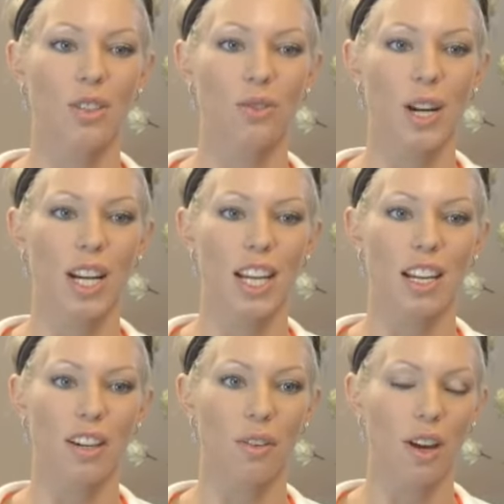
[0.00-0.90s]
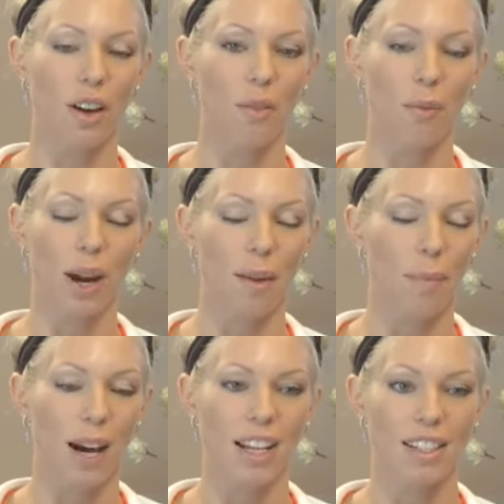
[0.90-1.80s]
training on riding
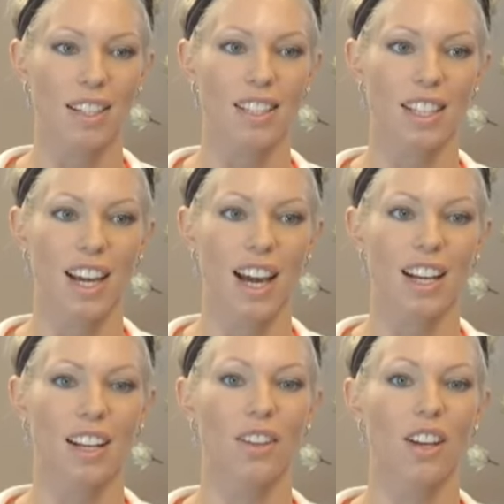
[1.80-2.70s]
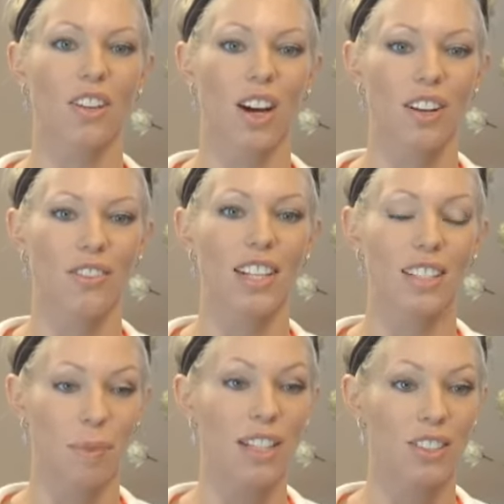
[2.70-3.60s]
bikes and things like that. A lot of it
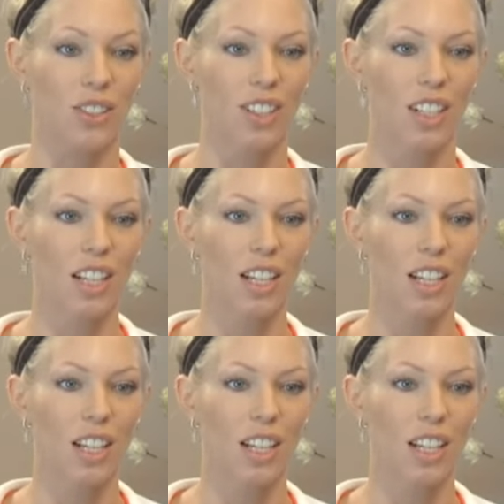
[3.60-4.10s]
is mental.